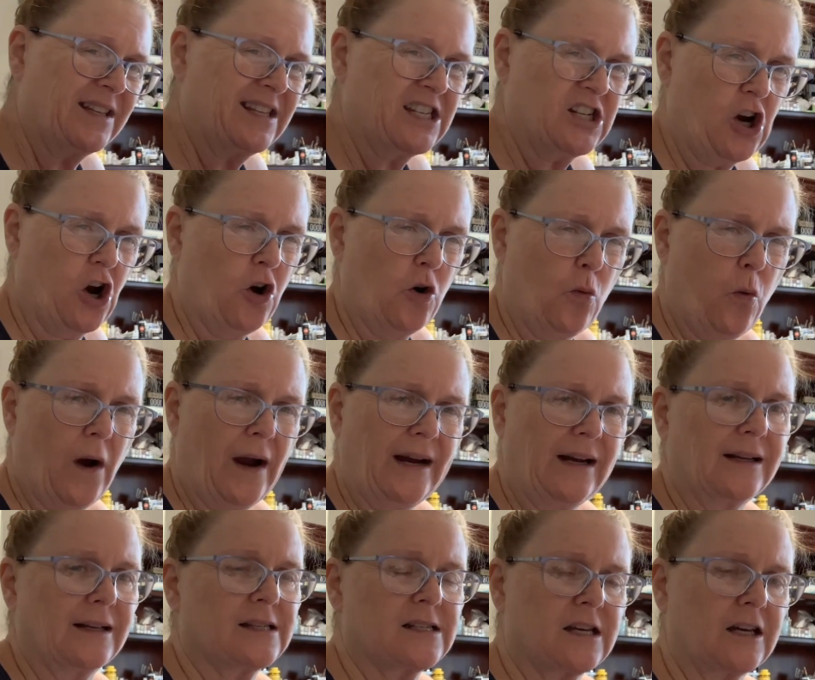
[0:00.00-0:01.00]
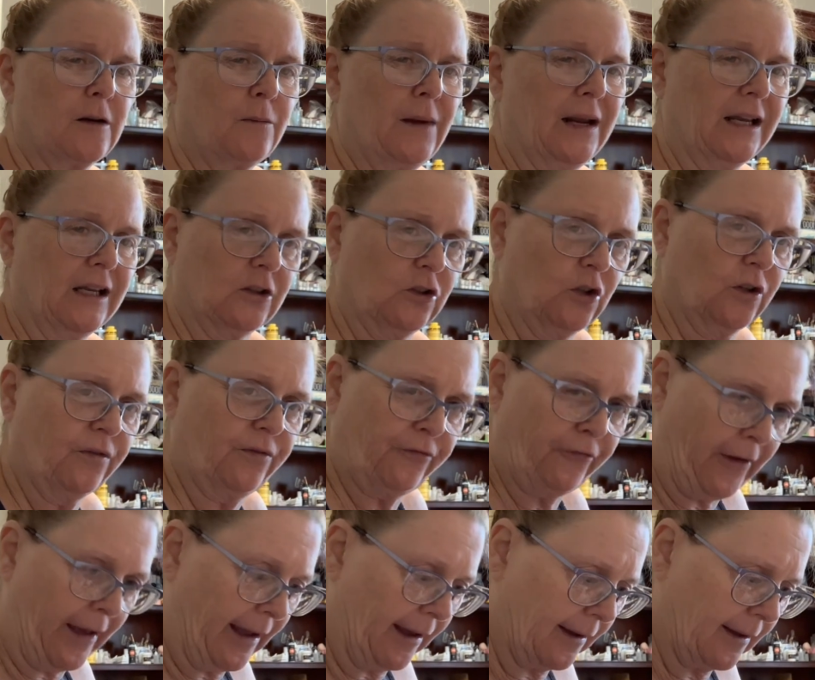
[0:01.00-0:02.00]
stark white. It's going to make it look
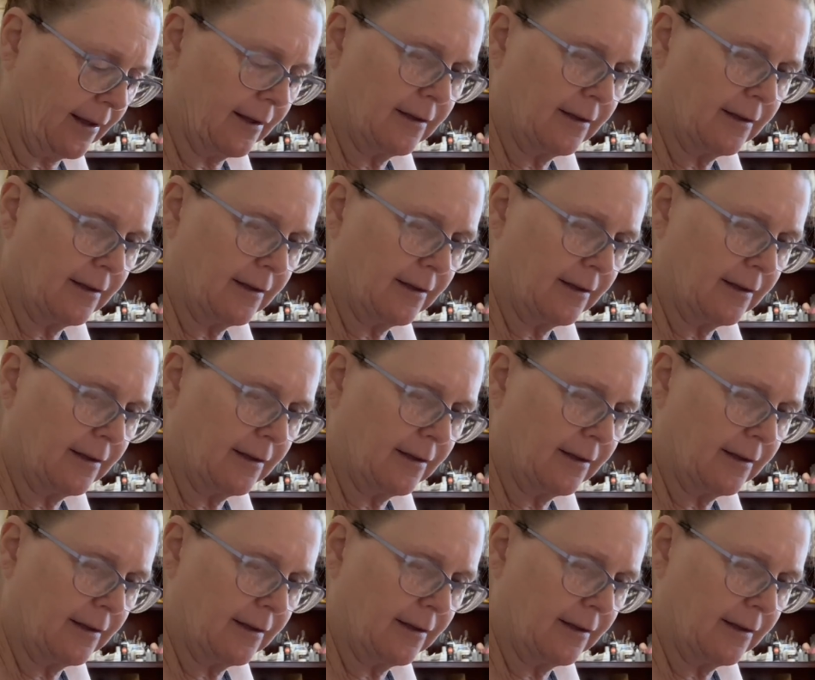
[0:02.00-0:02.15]
fake.